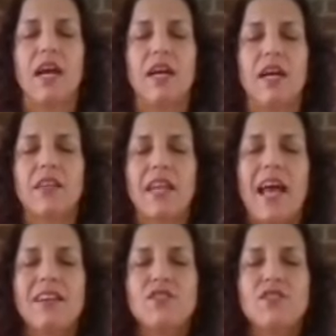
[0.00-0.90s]
And then
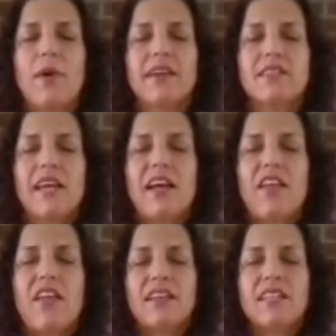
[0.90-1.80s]
as you exhale,
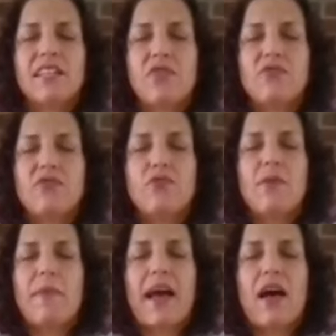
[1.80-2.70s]
exhale through the
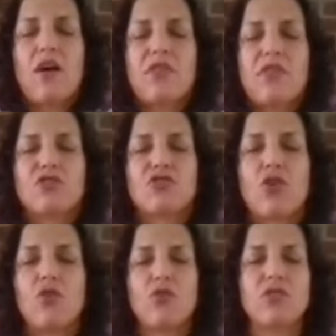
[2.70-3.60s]
mouth,
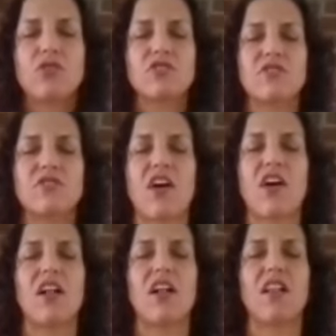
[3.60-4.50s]
shoulders
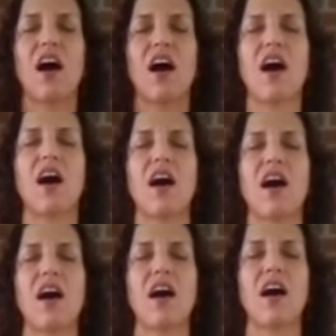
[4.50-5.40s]
fall.
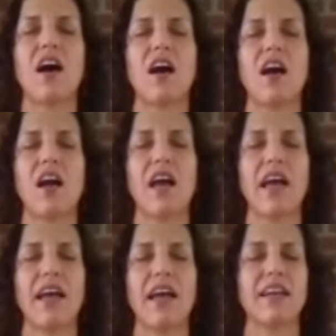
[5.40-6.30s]

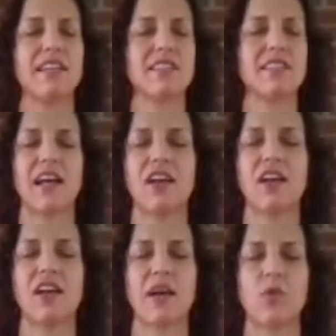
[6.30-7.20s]
Any
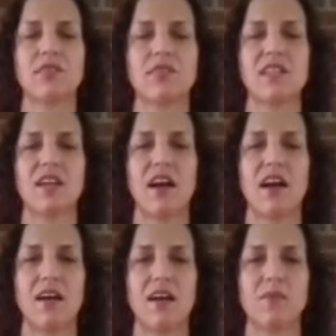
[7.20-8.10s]
sound that wants to
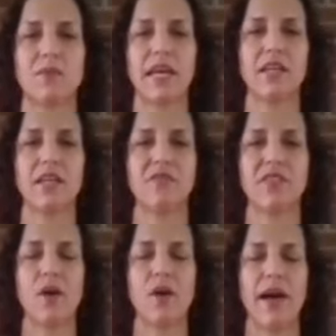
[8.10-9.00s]
come, let it
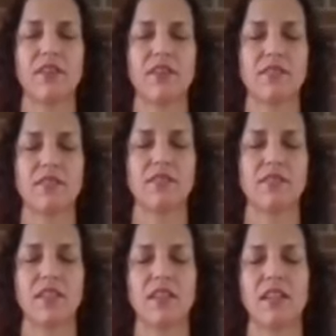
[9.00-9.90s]
flow out.
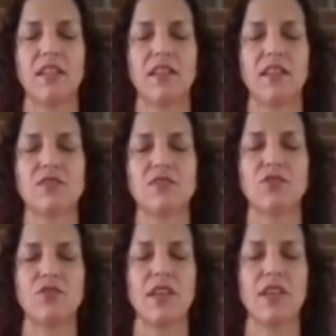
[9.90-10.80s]
Let's
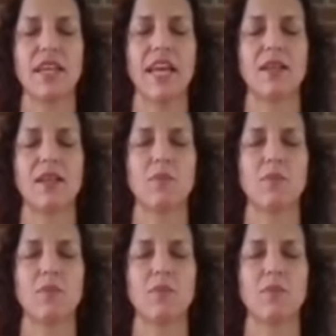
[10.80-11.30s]
do that again.